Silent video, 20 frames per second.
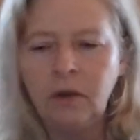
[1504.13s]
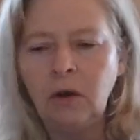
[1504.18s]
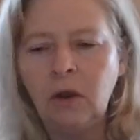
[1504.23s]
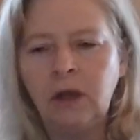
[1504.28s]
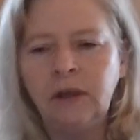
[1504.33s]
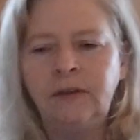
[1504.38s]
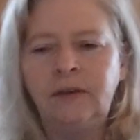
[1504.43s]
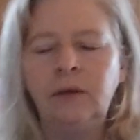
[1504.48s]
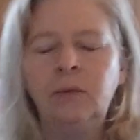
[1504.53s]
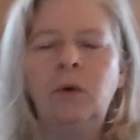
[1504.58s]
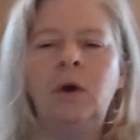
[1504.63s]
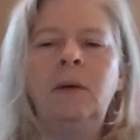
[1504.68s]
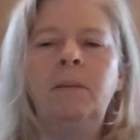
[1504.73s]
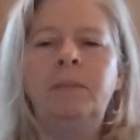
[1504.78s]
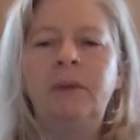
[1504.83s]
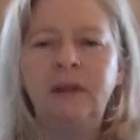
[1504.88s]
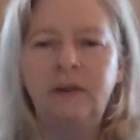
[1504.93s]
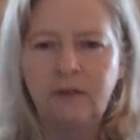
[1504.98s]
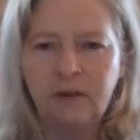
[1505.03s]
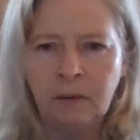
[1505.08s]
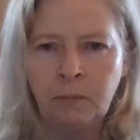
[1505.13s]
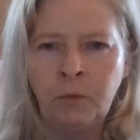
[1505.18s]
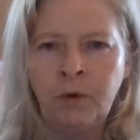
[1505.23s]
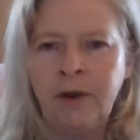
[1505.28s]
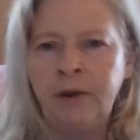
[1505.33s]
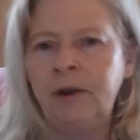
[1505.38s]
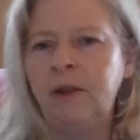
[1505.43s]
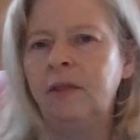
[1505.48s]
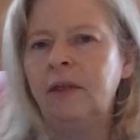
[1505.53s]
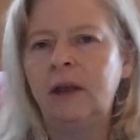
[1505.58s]
all the lies they want, but
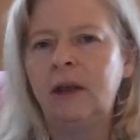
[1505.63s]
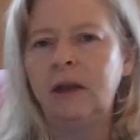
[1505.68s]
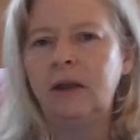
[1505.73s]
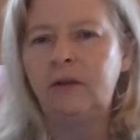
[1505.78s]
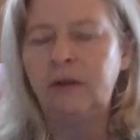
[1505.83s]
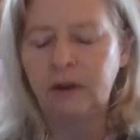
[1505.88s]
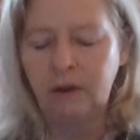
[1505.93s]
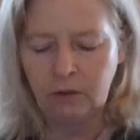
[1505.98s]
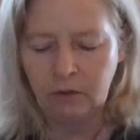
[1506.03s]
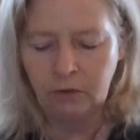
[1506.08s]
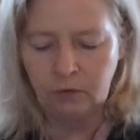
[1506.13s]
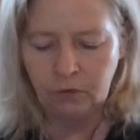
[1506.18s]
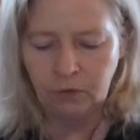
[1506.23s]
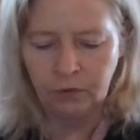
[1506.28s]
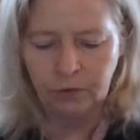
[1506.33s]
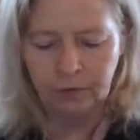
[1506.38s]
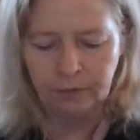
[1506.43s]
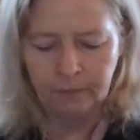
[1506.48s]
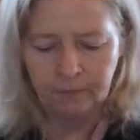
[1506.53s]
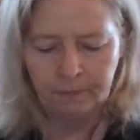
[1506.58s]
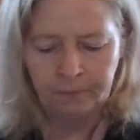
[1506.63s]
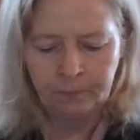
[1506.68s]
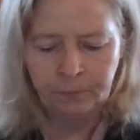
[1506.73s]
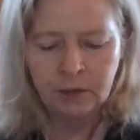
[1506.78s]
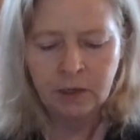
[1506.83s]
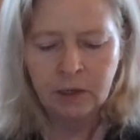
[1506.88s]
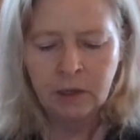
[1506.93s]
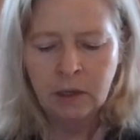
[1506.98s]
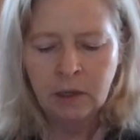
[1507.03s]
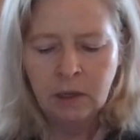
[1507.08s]
somewhere in there, they got to tell you the truth.
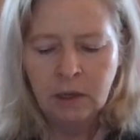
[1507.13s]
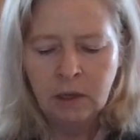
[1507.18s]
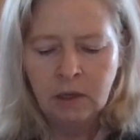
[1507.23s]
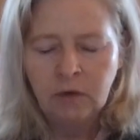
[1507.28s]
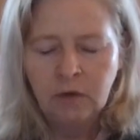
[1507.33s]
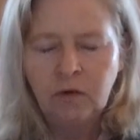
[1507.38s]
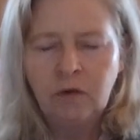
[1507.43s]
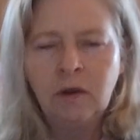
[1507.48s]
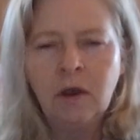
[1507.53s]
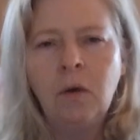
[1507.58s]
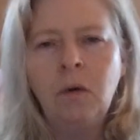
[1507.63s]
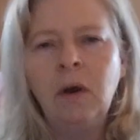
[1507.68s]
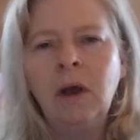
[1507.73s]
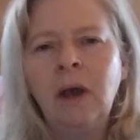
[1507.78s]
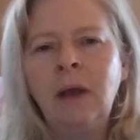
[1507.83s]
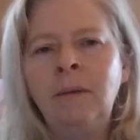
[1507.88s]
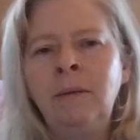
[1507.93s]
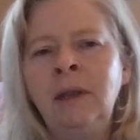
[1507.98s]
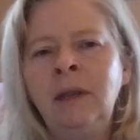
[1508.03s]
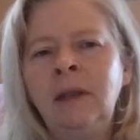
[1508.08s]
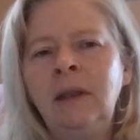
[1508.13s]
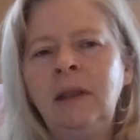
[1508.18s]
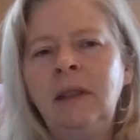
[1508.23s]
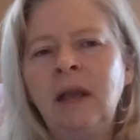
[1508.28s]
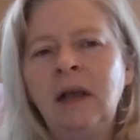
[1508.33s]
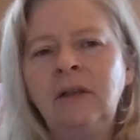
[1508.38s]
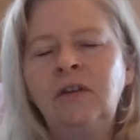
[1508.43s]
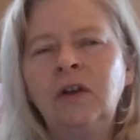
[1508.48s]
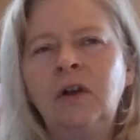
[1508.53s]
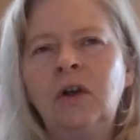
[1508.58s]
So, I mean,
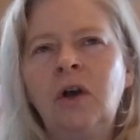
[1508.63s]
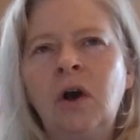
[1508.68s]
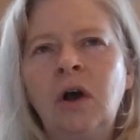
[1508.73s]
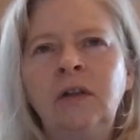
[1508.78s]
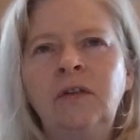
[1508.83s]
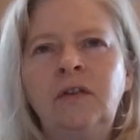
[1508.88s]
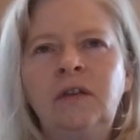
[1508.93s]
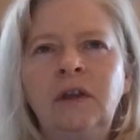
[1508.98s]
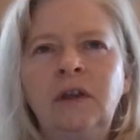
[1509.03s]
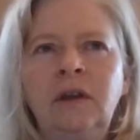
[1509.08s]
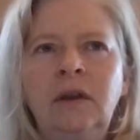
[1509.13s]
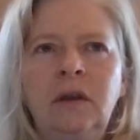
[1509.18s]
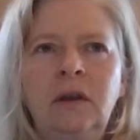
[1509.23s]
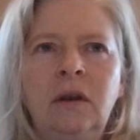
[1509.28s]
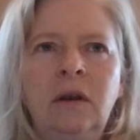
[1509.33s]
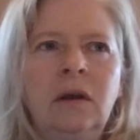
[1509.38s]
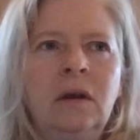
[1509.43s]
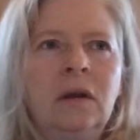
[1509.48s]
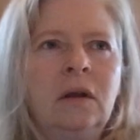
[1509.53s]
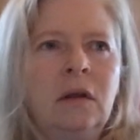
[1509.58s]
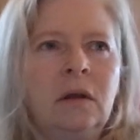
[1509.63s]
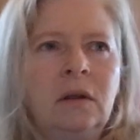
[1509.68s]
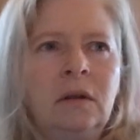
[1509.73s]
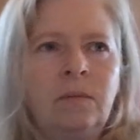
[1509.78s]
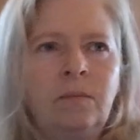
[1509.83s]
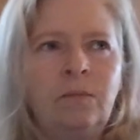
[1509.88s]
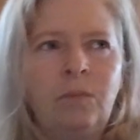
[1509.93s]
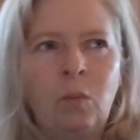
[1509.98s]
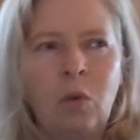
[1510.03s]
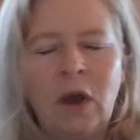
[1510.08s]
that's a constant
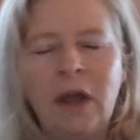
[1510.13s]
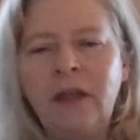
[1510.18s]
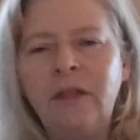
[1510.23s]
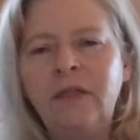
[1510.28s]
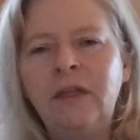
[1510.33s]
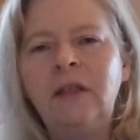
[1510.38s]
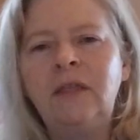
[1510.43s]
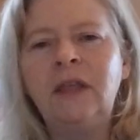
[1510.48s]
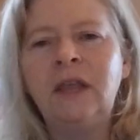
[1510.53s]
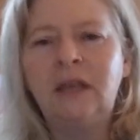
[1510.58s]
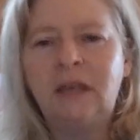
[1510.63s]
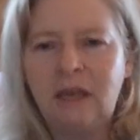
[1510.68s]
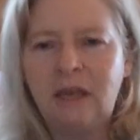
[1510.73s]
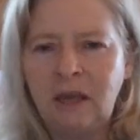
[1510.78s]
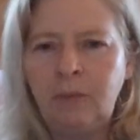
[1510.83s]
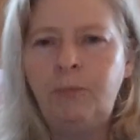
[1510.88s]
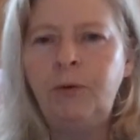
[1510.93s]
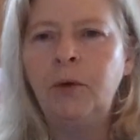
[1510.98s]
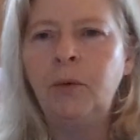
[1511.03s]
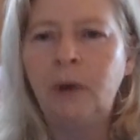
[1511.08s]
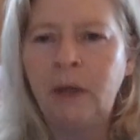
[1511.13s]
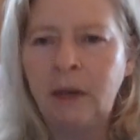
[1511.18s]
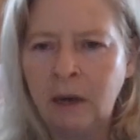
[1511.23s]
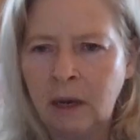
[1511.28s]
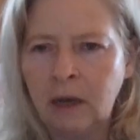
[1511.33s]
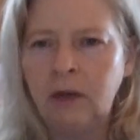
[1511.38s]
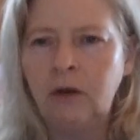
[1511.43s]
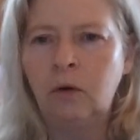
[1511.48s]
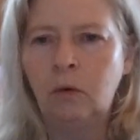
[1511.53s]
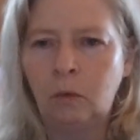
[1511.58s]
way that they keep you in
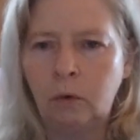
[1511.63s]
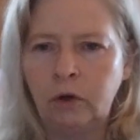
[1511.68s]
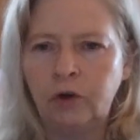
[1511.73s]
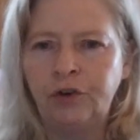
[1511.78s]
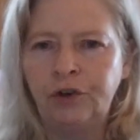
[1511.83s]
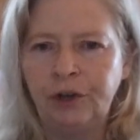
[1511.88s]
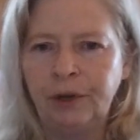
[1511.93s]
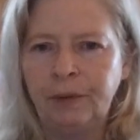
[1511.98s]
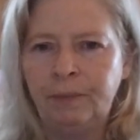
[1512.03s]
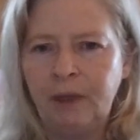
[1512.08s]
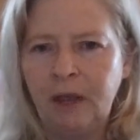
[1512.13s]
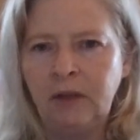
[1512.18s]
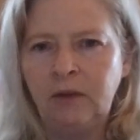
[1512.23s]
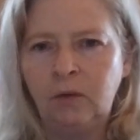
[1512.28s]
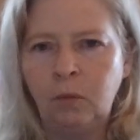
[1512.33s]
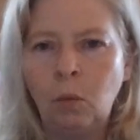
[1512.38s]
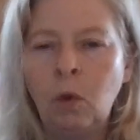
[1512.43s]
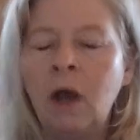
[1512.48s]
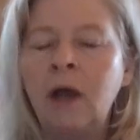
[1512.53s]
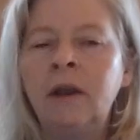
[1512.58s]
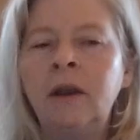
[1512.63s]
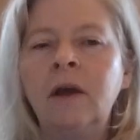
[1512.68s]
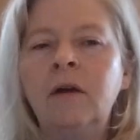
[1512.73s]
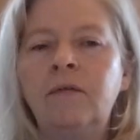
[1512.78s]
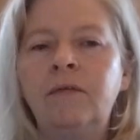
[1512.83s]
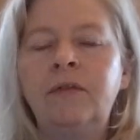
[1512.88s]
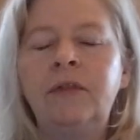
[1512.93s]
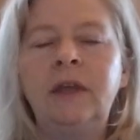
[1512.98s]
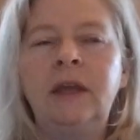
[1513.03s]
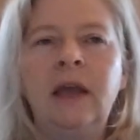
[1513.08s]
idol worship. That's one
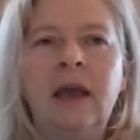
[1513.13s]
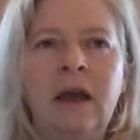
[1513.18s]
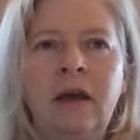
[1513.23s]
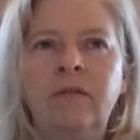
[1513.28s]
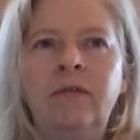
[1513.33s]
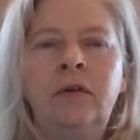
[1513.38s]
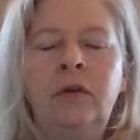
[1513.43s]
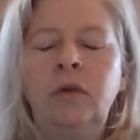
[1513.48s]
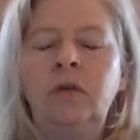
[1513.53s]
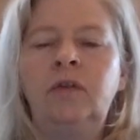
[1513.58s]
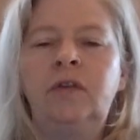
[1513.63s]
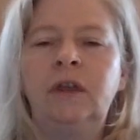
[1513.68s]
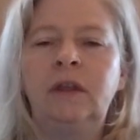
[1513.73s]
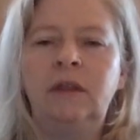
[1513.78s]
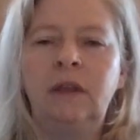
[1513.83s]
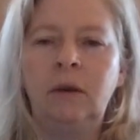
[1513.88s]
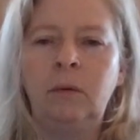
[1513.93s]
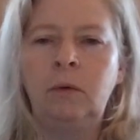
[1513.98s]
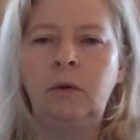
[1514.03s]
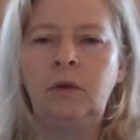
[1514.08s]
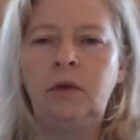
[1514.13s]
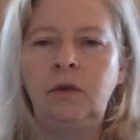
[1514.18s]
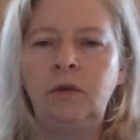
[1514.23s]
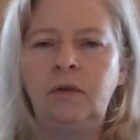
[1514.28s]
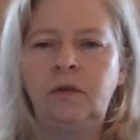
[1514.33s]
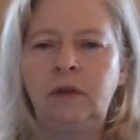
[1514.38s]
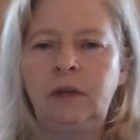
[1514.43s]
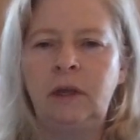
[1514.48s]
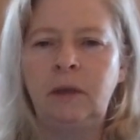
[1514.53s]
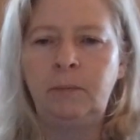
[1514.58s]
of the avenues that they will
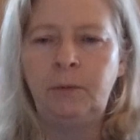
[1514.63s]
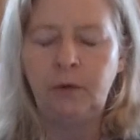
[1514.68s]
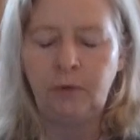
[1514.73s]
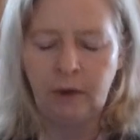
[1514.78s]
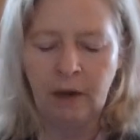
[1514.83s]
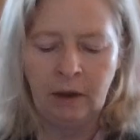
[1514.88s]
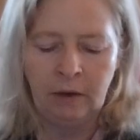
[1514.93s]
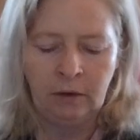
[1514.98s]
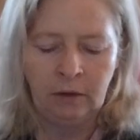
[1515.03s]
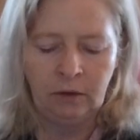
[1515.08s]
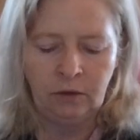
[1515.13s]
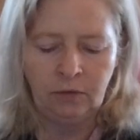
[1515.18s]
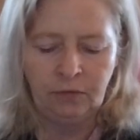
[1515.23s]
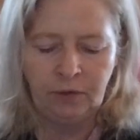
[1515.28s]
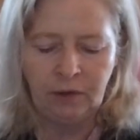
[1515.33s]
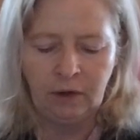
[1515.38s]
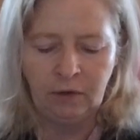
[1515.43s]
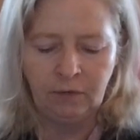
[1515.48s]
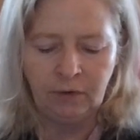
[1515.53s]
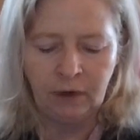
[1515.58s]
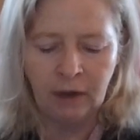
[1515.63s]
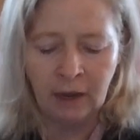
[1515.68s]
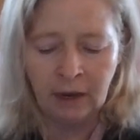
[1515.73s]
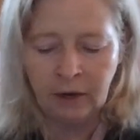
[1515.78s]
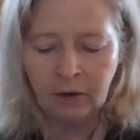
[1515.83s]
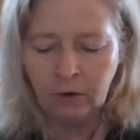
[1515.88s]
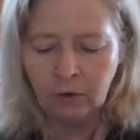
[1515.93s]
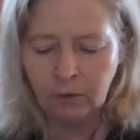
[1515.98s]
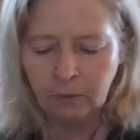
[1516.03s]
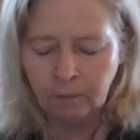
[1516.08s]
use to keep you down at the feet of an
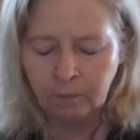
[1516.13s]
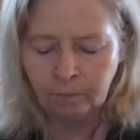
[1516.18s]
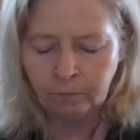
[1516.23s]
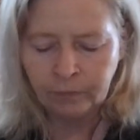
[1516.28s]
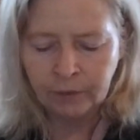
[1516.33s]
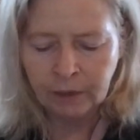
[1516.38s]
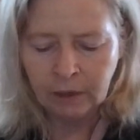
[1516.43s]
idol.